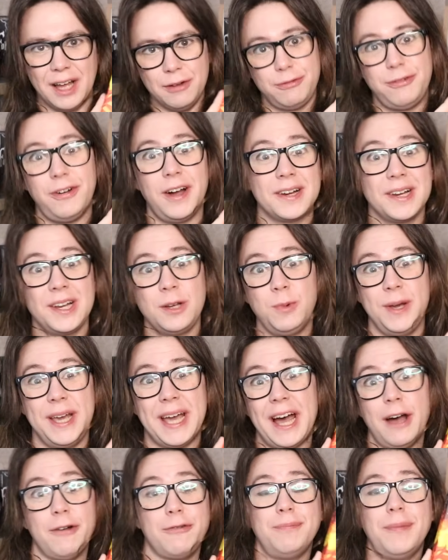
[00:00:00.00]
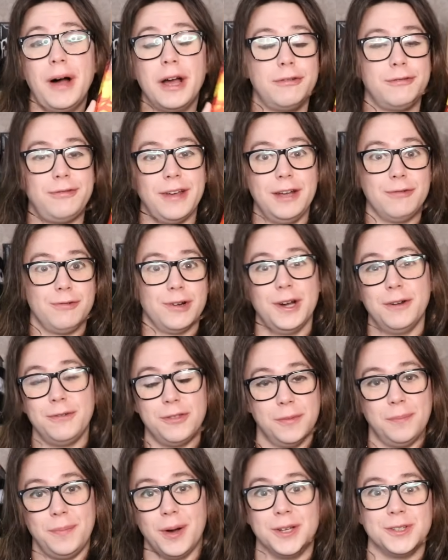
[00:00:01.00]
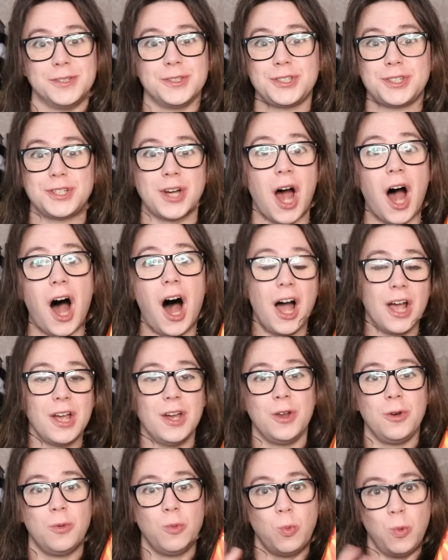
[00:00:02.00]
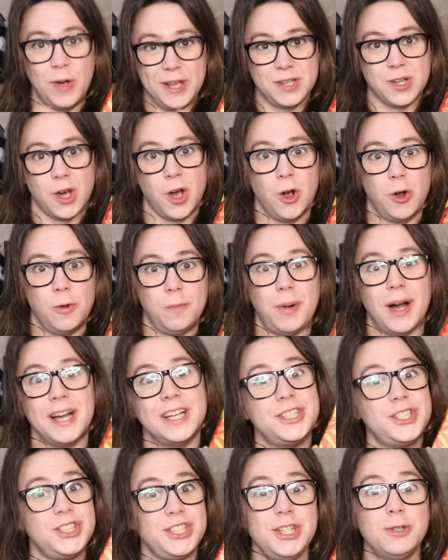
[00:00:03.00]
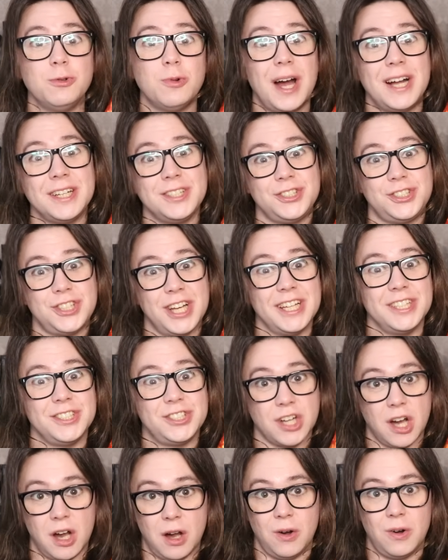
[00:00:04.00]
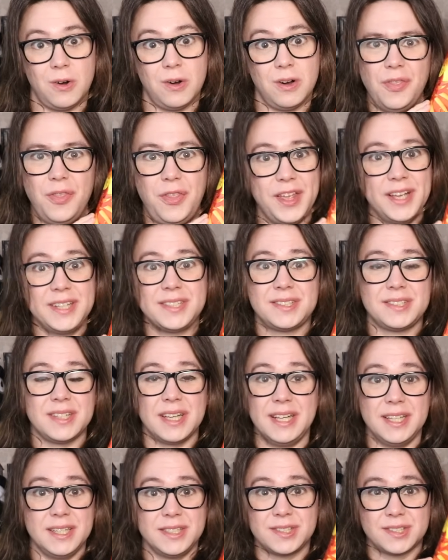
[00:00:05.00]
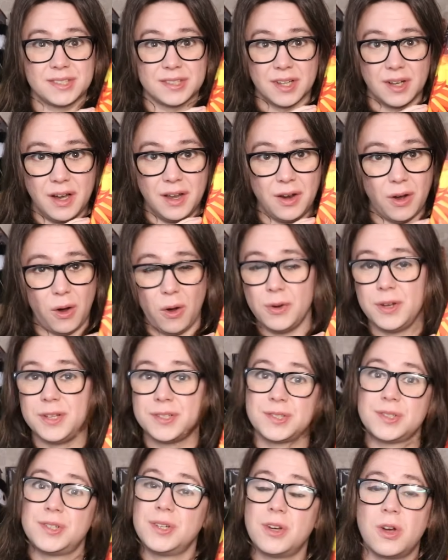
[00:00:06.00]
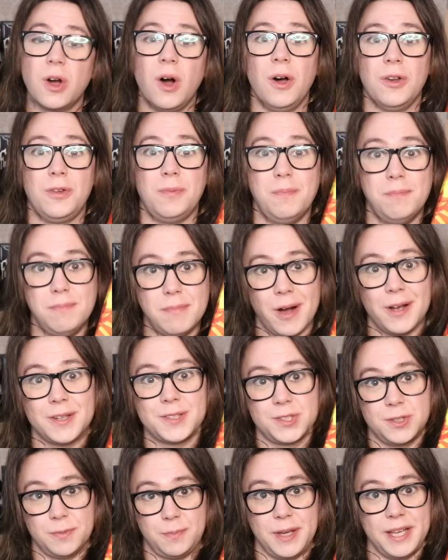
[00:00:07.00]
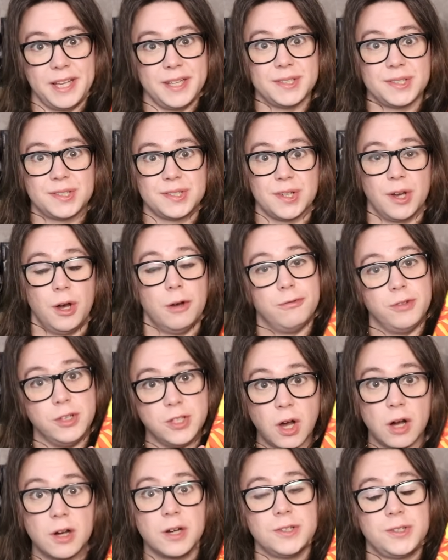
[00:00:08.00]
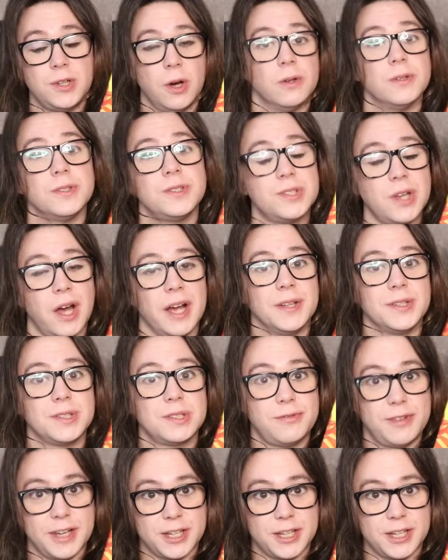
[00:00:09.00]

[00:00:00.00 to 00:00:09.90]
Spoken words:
And finally, we have my favorite of the bunch, Iron Widow by Xiran J. Zhao. This is an honest-to-God masterpiece of young adult science